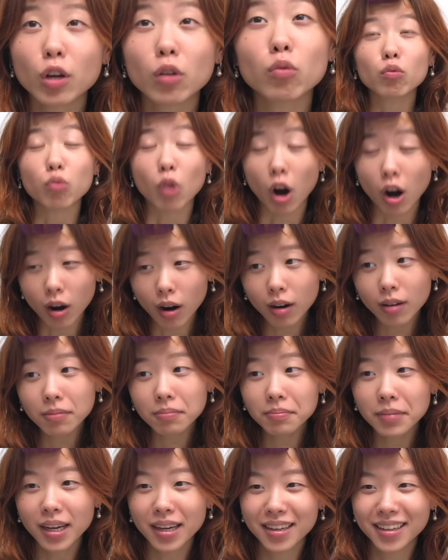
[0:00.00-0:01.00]

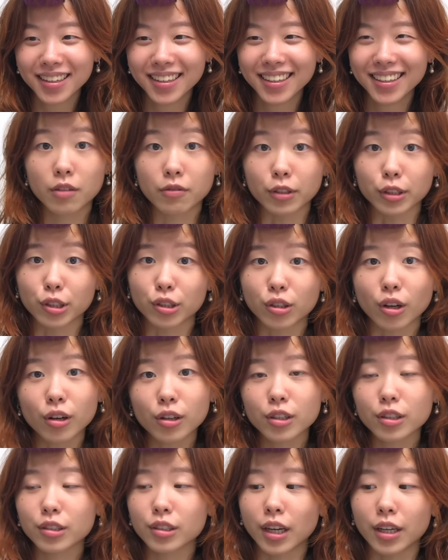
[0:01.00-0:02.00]
wrong. For
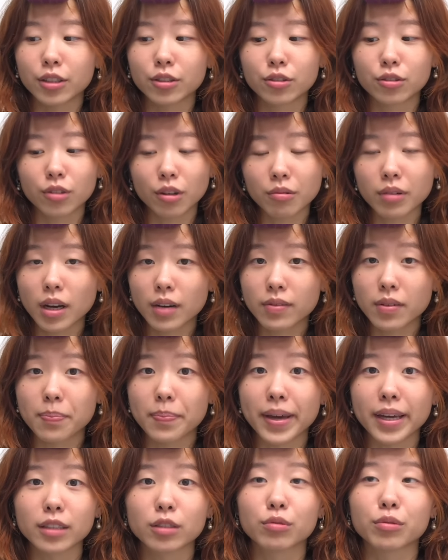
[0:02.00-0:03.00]
starters, I don't have a
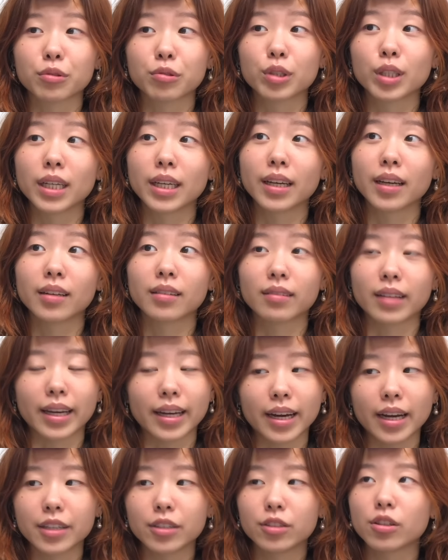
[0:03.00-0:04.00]
base routine. Like,
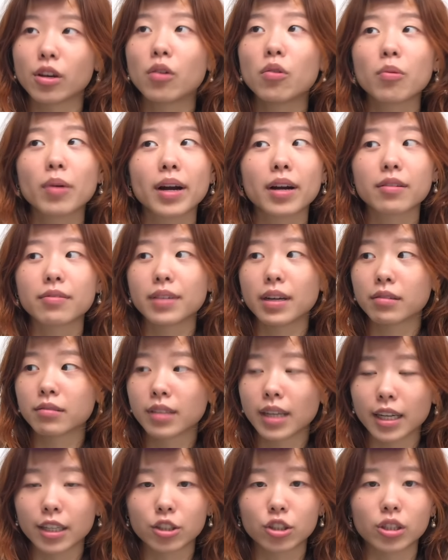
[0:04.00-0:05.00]
I don't wear
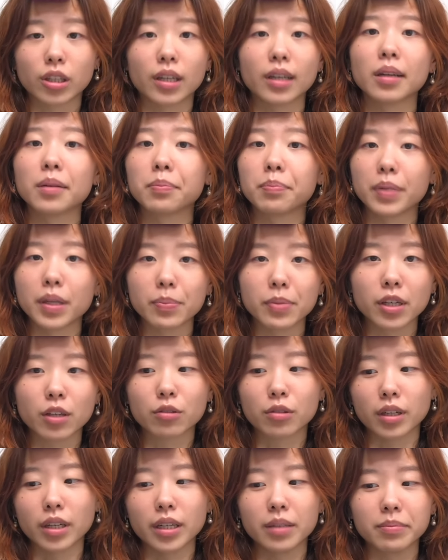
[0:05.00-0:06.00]
foundation, BB
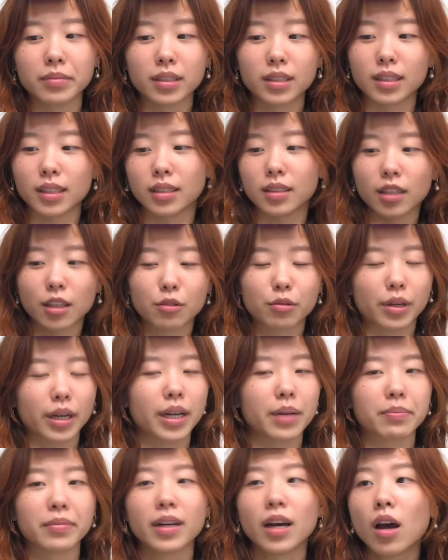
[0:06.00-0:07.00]
cream, CC
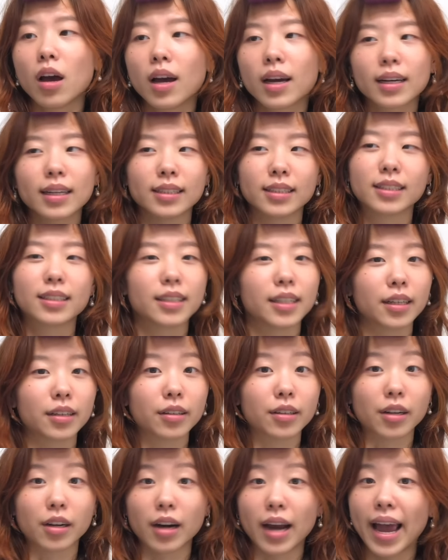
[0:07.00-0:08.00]
cream,
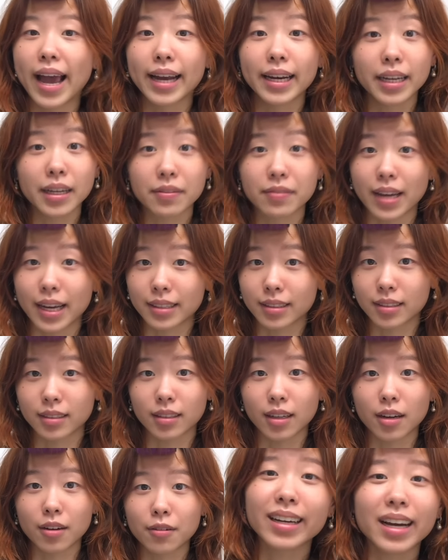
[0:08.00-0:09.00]
concealer, any of that
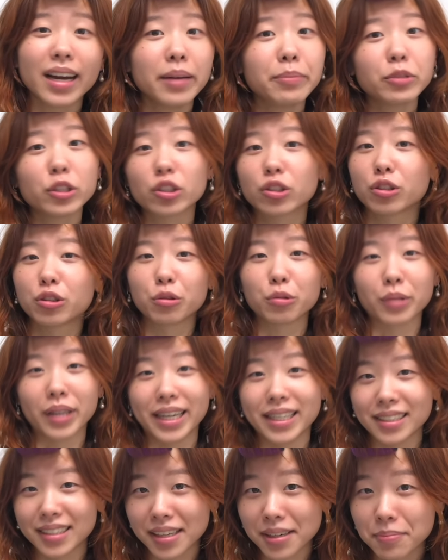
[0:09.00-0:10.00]
stuff. I'm just too
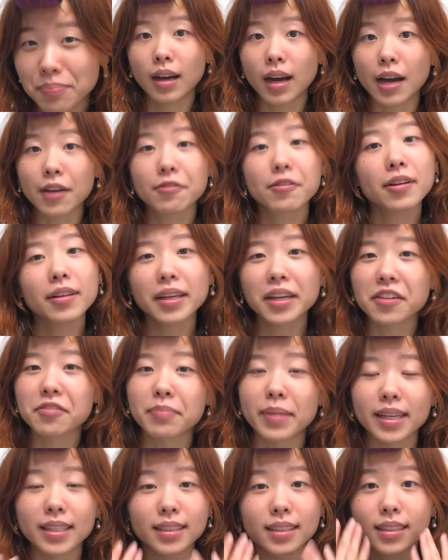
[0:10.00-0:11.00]
lazy. I feel like if
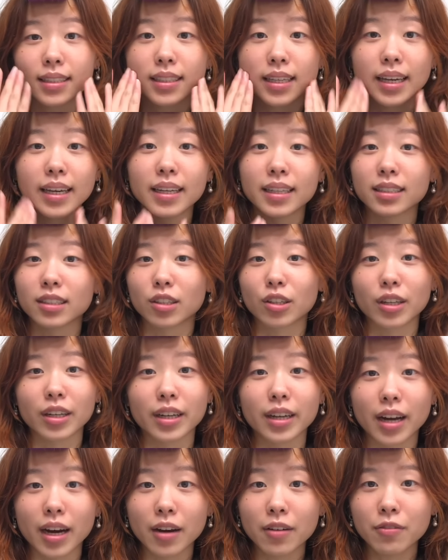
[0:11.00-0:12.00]
my skin is good
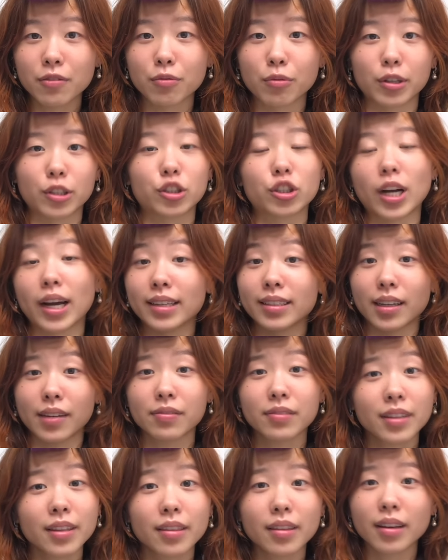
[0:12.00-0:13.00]
enough, which I
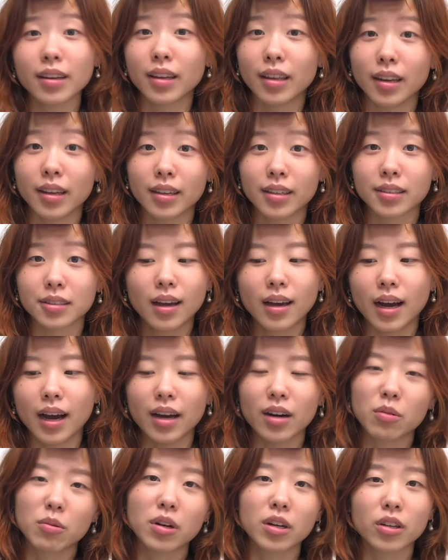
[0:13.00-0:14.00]
definitely think it is, I
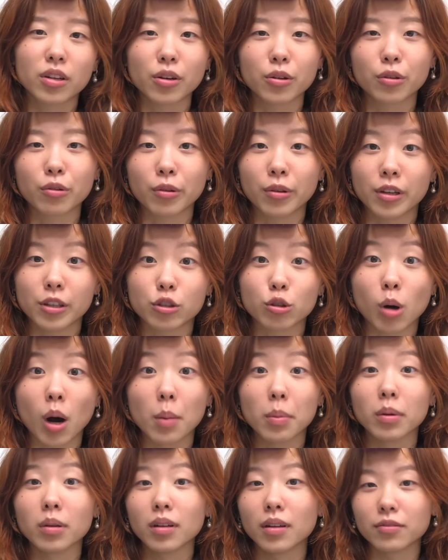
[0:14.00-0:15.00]
don't want to go through the
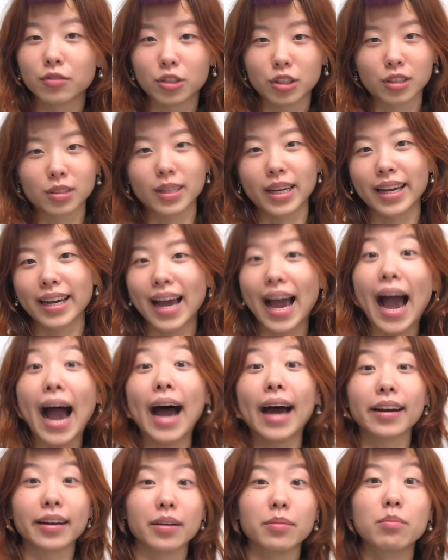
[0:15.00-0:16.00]
trouble of just like
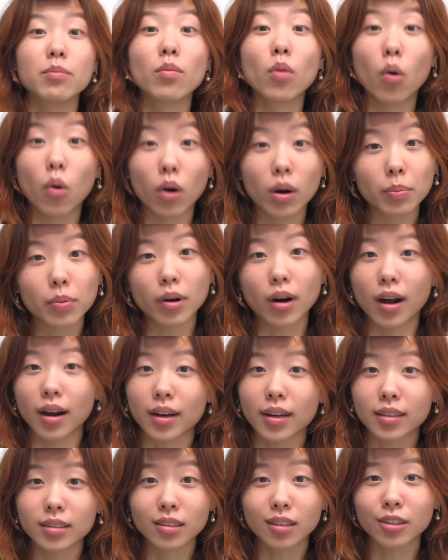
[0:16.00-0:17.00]
adding more
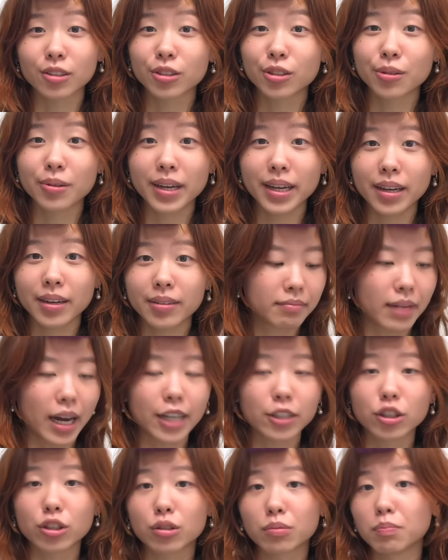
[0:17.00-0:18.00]
product onto it. I
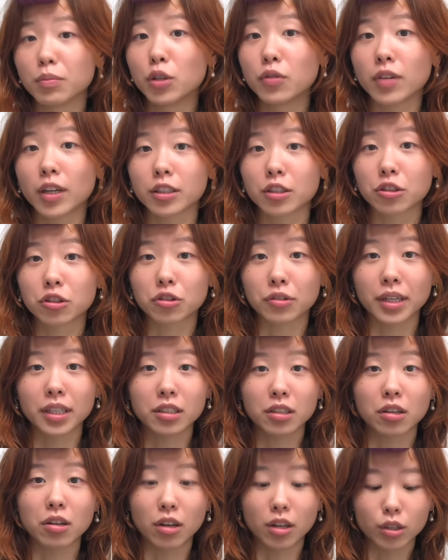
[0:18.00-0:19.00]
just move on straight
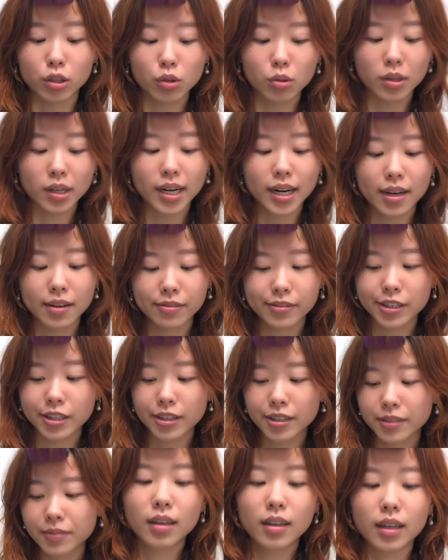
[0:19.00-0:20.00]
to contour
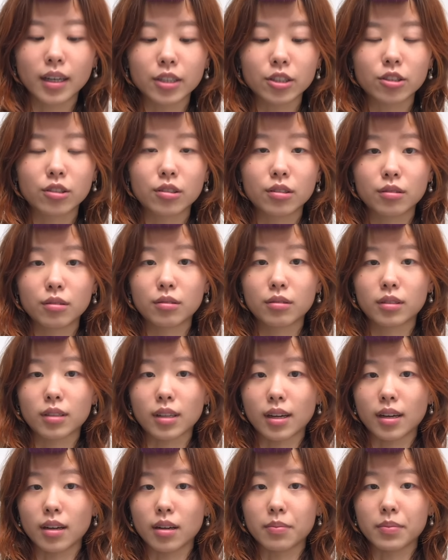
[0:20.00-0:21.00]
after. I just use
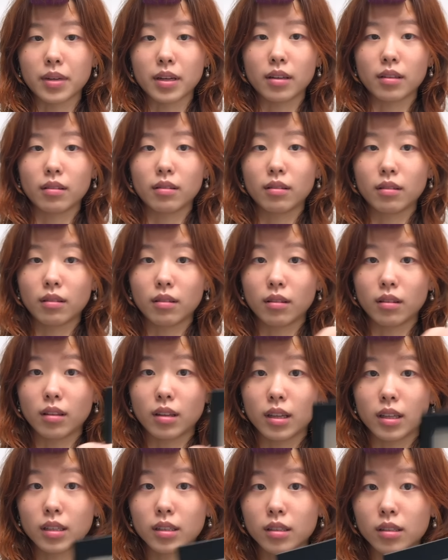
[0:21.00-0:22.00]

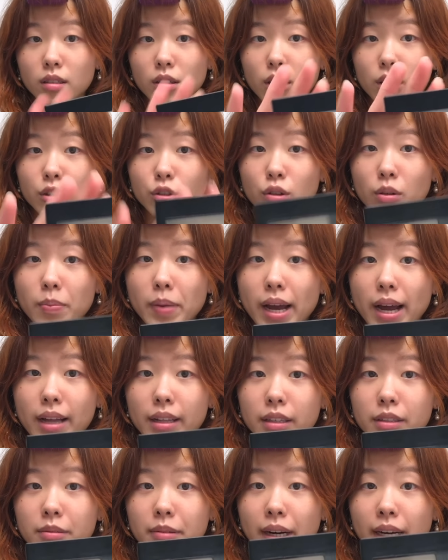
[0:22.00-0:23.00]
this contour
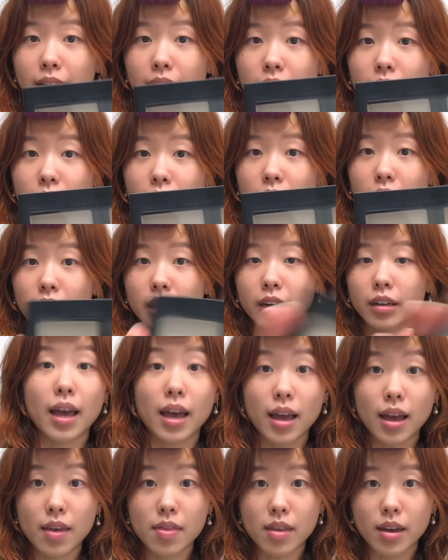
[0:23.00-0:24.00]
palette right here,
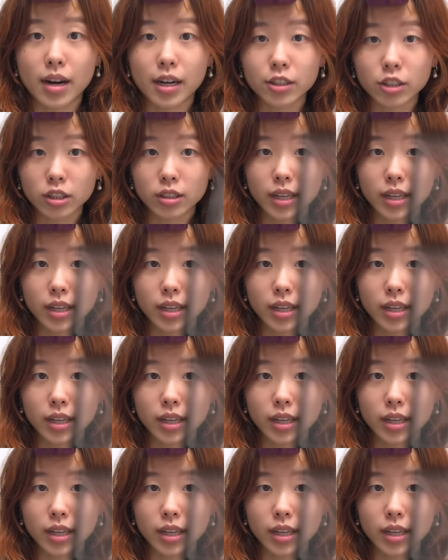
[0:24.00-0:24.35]
and then I just